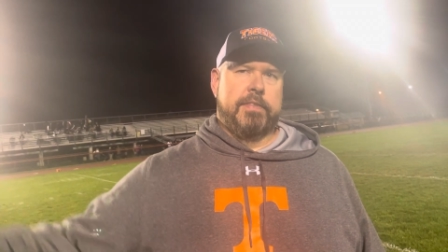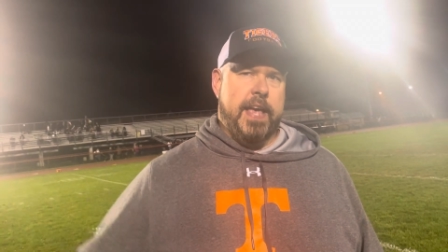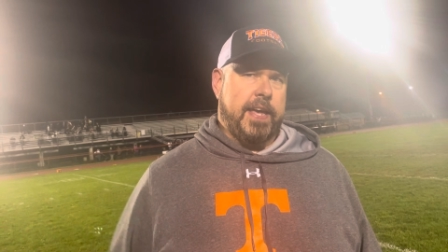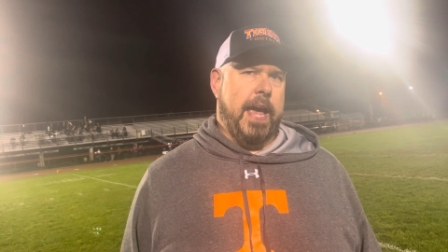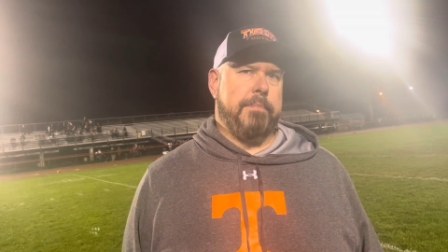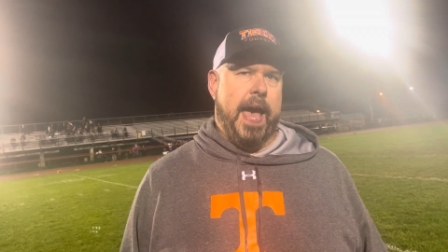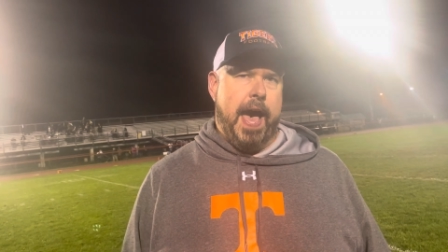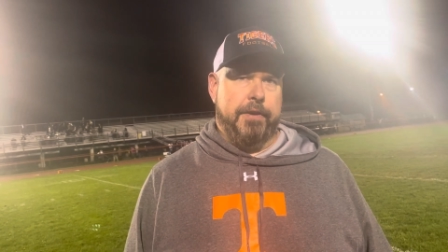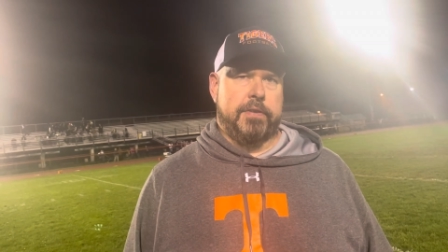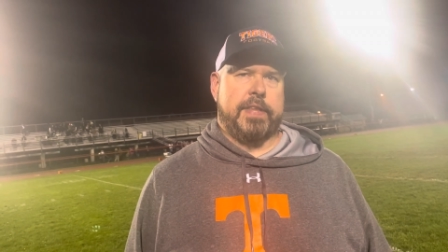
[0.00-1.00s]
They came
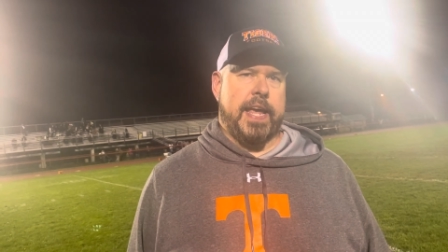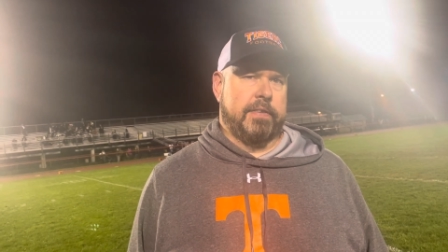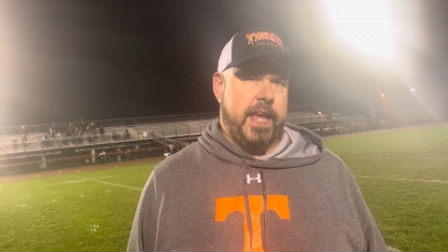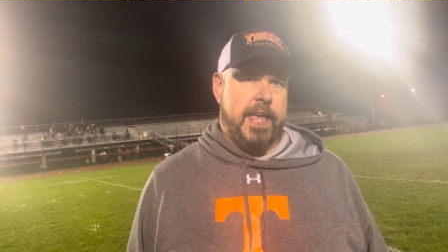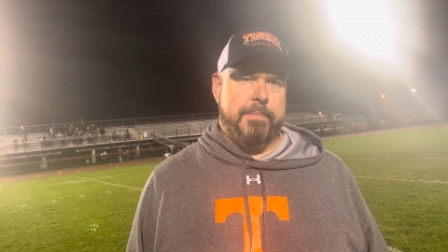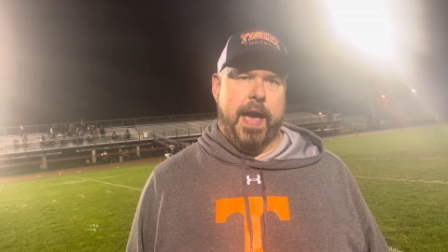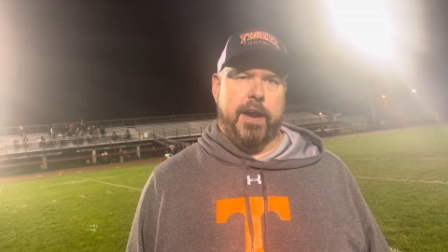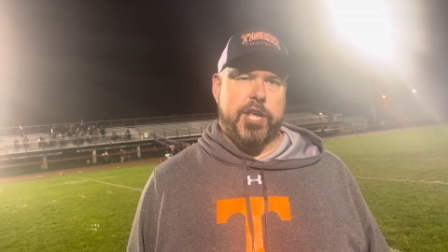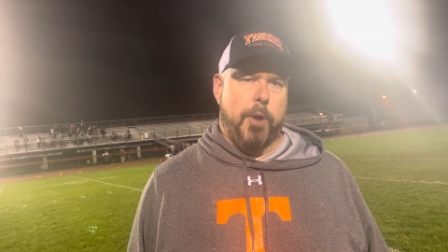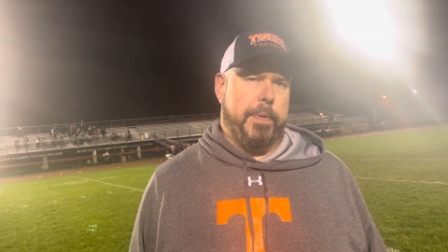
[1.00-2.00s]
down. They, they came down
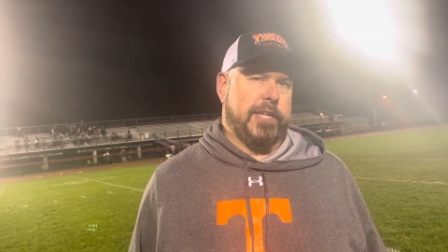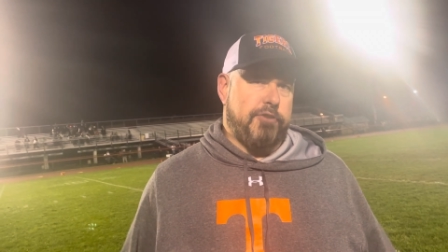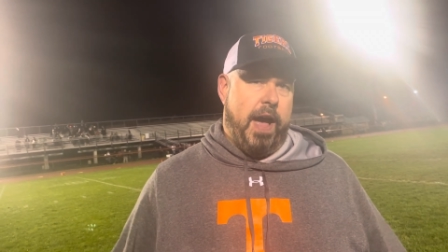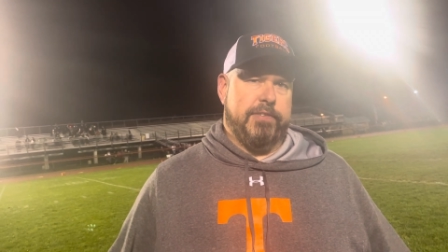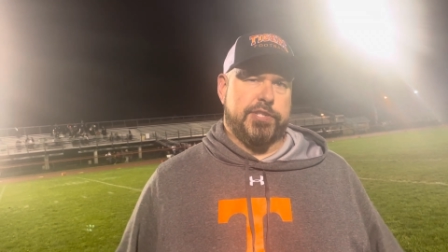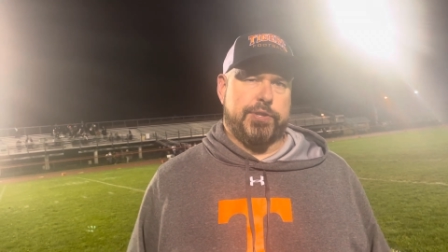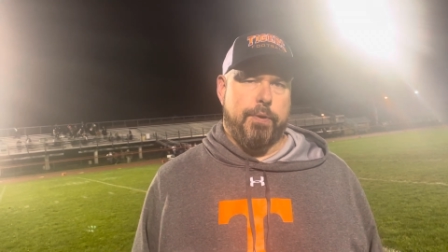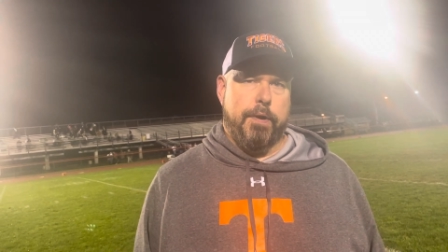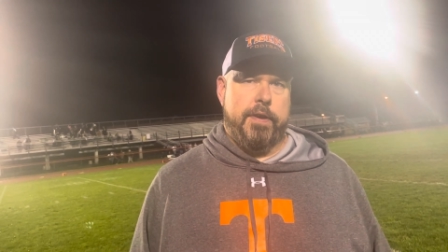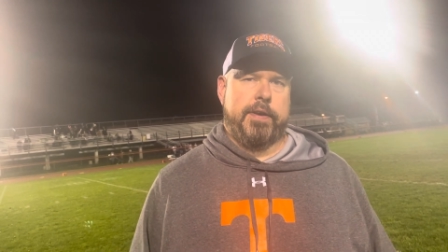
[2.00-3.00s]
on the opening drive and
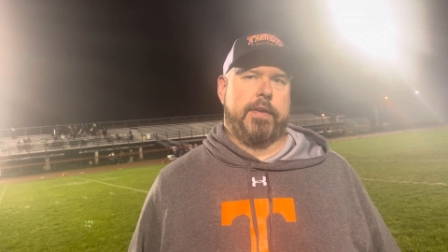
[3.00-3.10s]
scored.